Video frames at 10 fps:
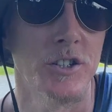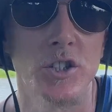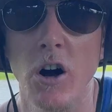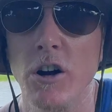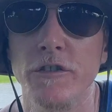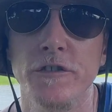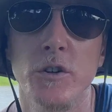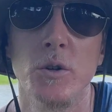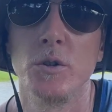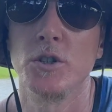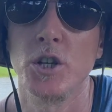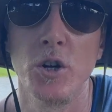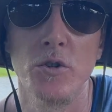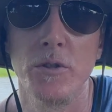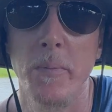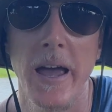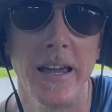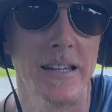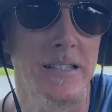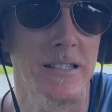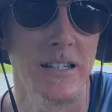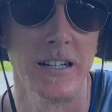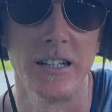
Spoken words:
Dog food, toothpaste,